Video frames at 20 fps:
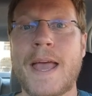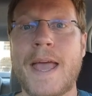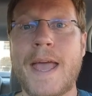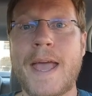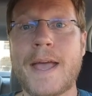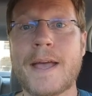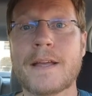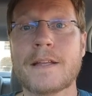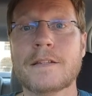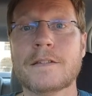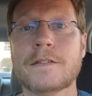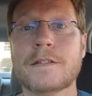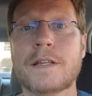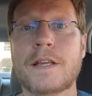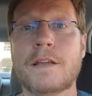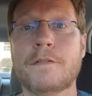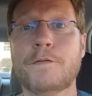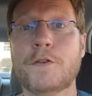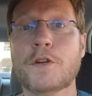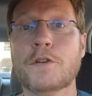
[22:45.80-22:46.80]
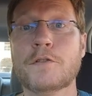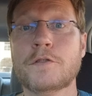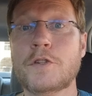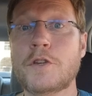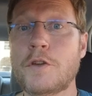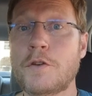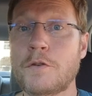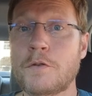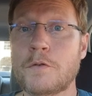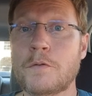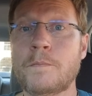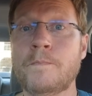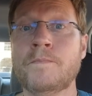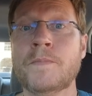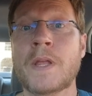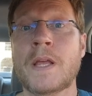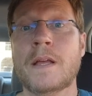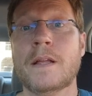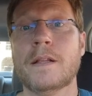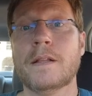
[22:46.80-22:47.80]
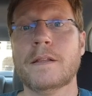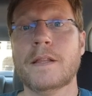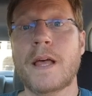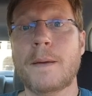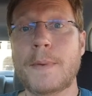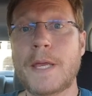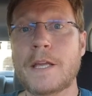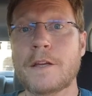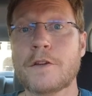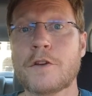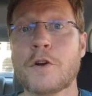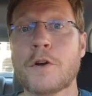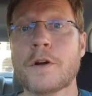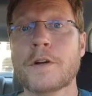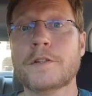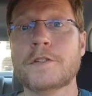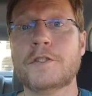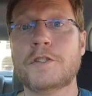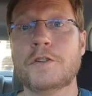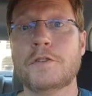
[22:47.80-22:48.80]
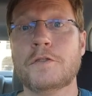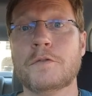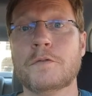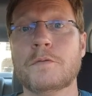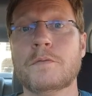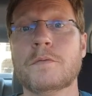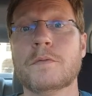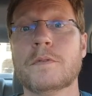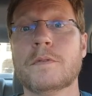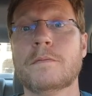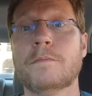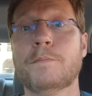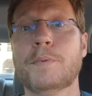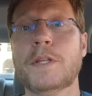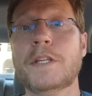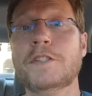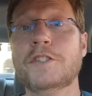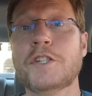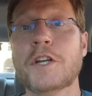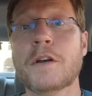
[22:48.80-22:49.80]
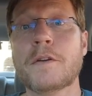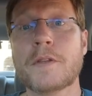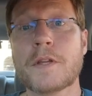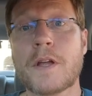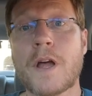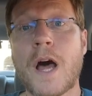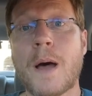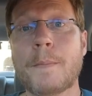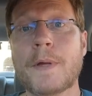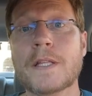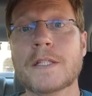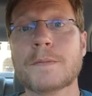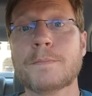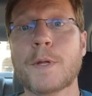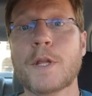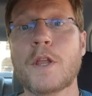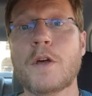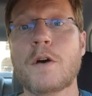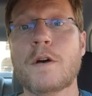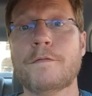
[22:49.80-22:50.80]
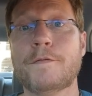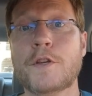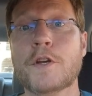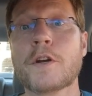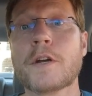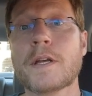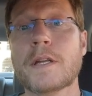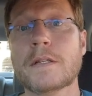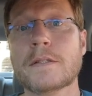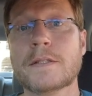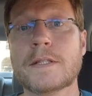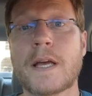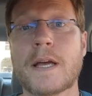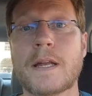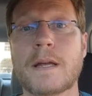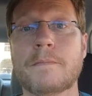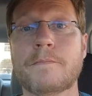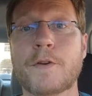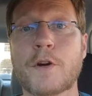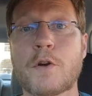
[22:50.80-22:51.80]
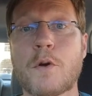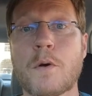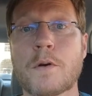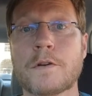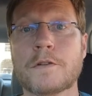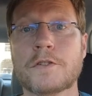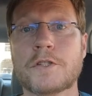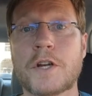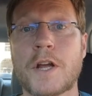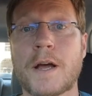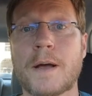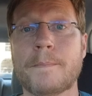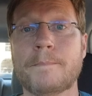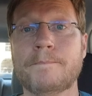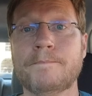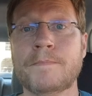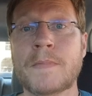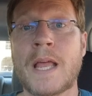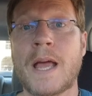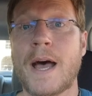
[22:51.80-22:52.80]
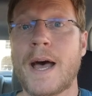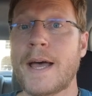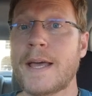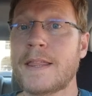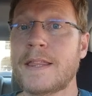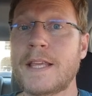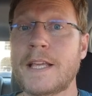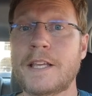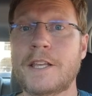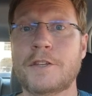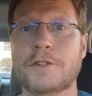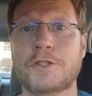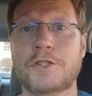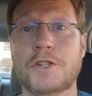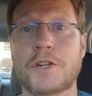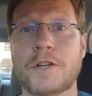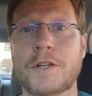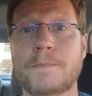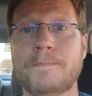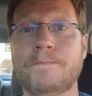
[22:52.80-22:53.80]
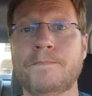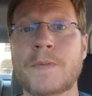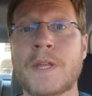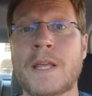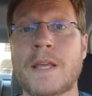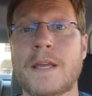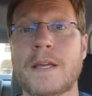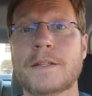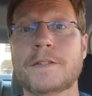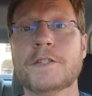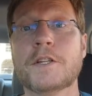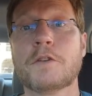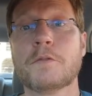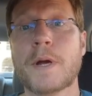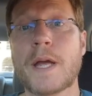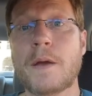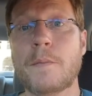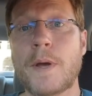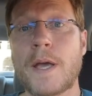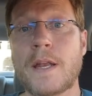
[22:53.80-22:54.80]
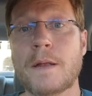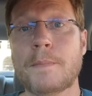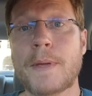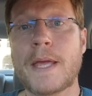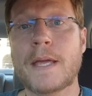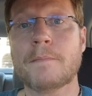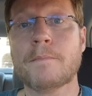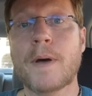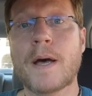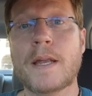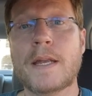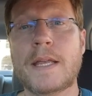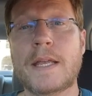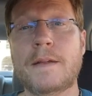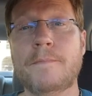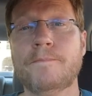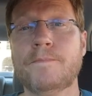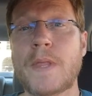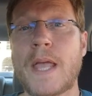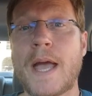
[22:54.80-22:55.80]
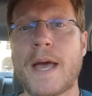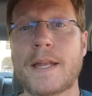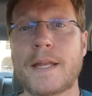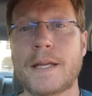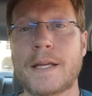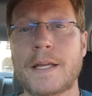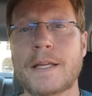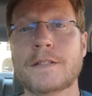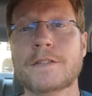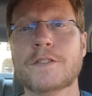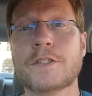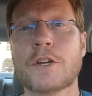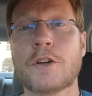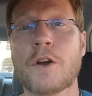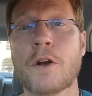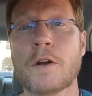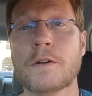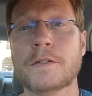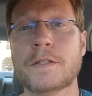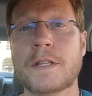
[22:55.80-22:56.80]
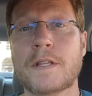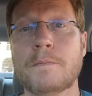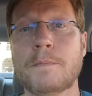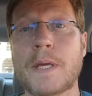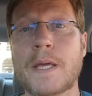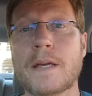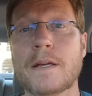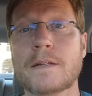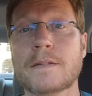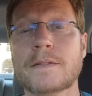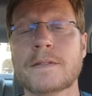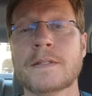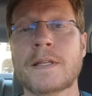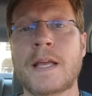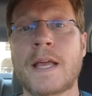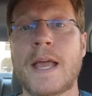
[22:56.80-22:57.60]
And if you're new, let me encourage you please share in the comments below if you're going to sign up for Cornershop. I think you should. It's a great way to make money, adding Instacart to the mix,